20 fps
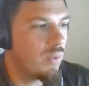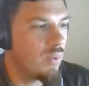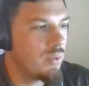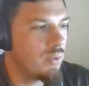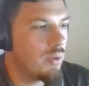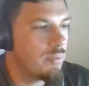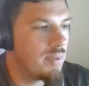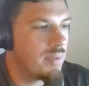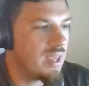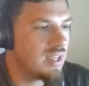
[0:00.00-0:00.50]

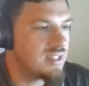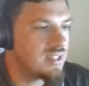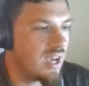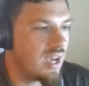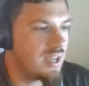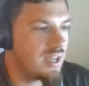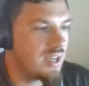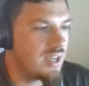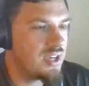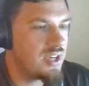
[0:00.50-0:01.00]
will be in
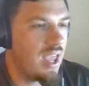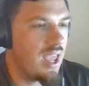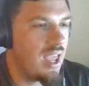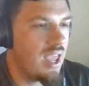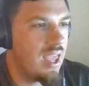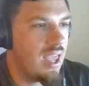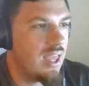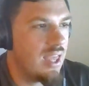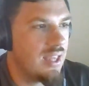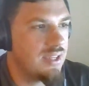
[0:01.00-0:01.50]
touch,
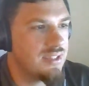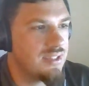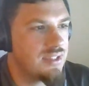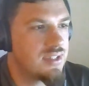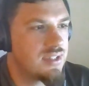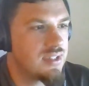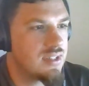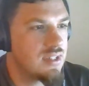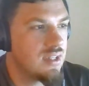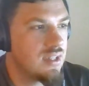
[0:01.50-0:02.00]
and
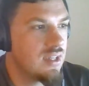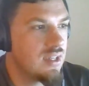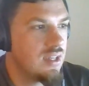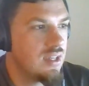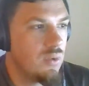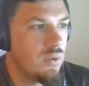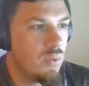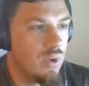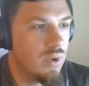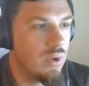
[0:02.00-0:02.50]

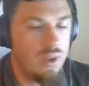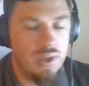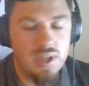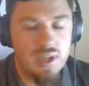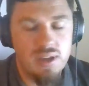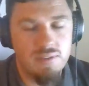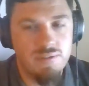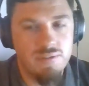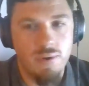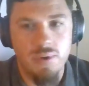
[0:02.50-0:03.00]
we're
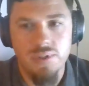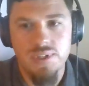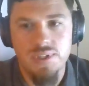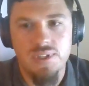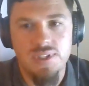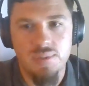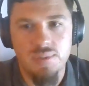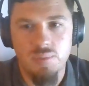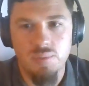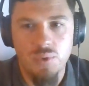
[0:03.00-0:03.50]
looking forward to
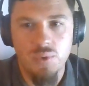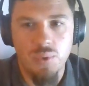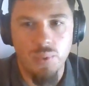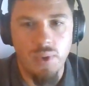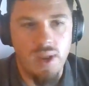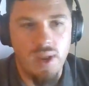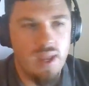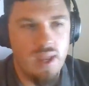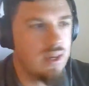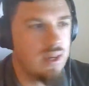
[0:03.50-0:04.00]
some
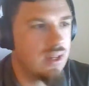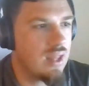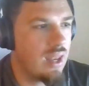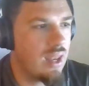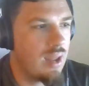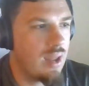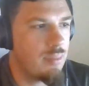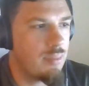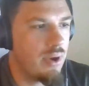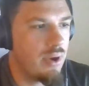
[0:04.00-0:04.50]
great
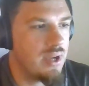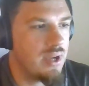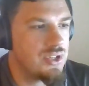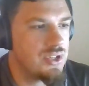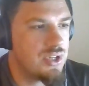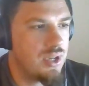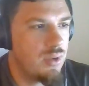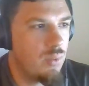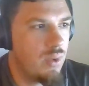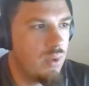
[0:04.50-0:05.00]

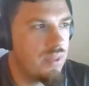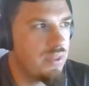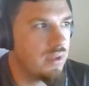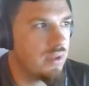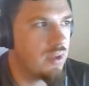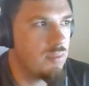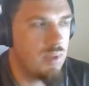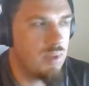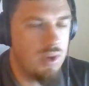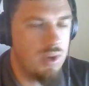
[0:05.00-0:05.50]
collaboration with the
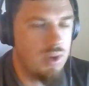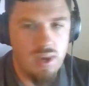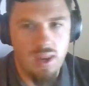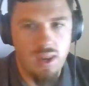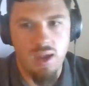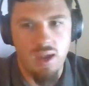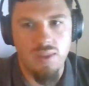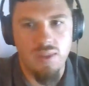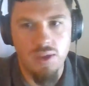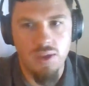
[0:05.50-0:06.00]

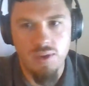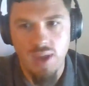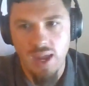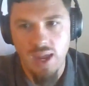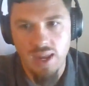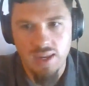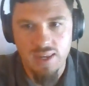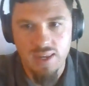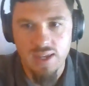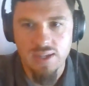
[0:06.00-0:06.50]
community on the
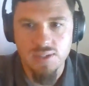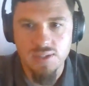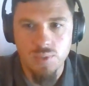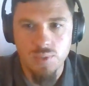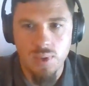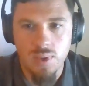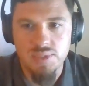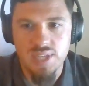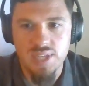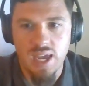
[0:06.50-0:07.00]
Unite Ideas
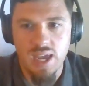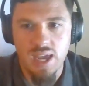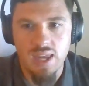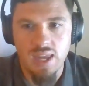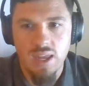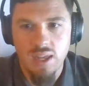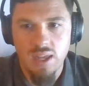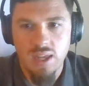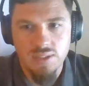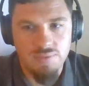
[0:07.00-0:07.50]
website,
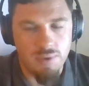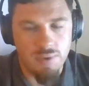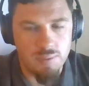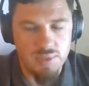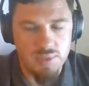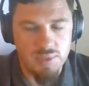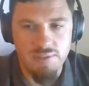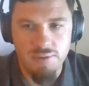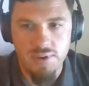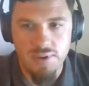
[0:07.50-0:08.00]

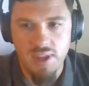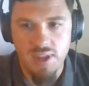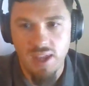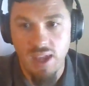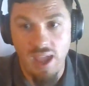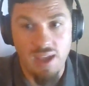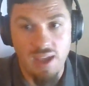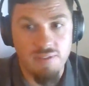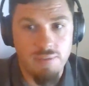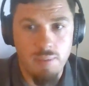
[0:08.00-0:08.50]
from
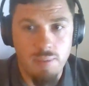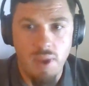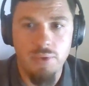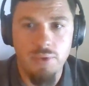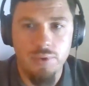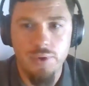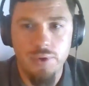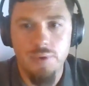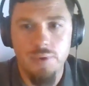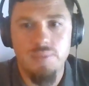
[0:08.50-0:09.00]
D4D and from
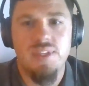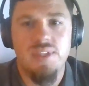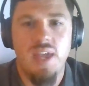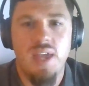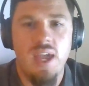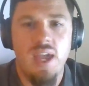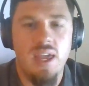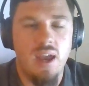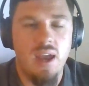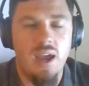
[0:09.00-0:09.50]
other groups
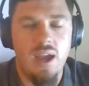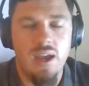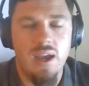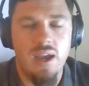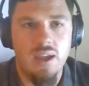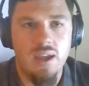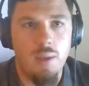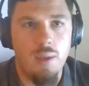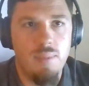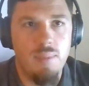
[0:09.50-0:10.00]

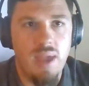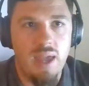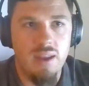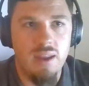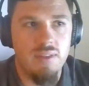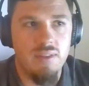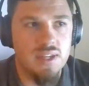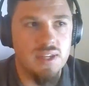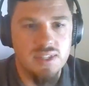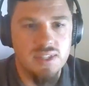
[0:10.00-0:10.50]
that come out
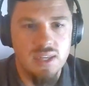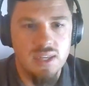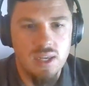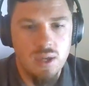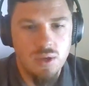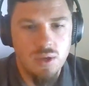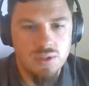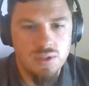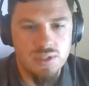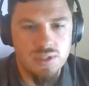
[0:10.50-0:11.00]
of this.
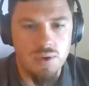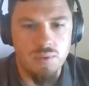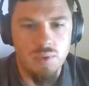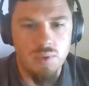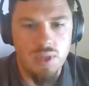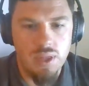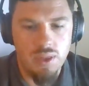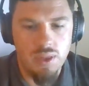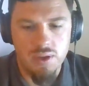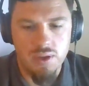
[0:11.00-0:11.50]
So
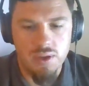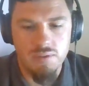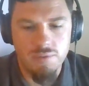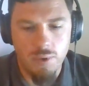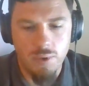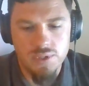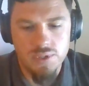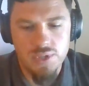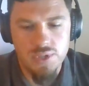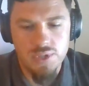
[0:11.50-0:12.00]
really looking
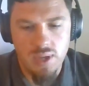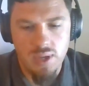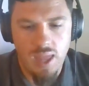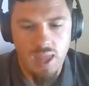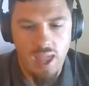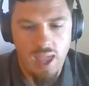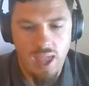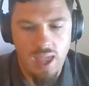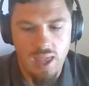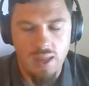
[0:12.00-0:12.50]
forward to it,
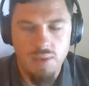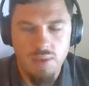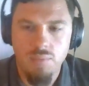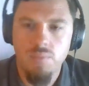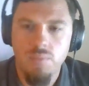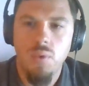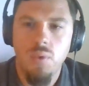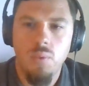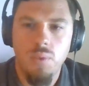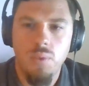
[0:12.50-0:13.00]

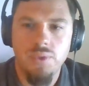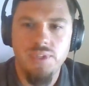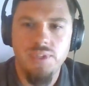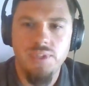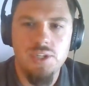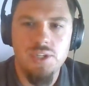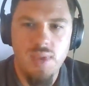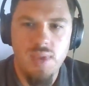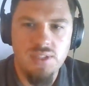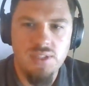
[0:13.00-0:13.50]
and we'll
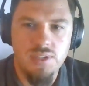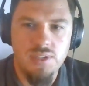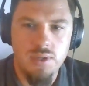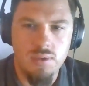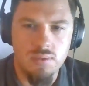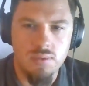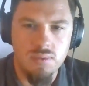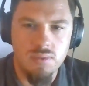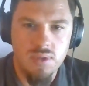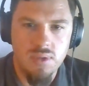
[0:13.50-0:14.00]
touch base
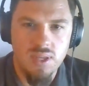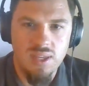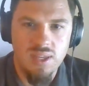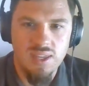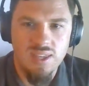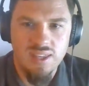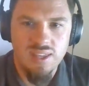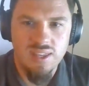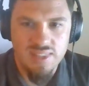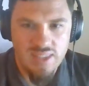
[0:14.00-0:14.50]
soon.
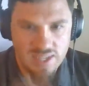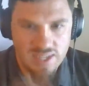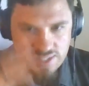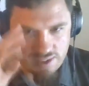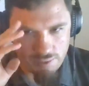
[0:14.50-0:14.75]
Thanks,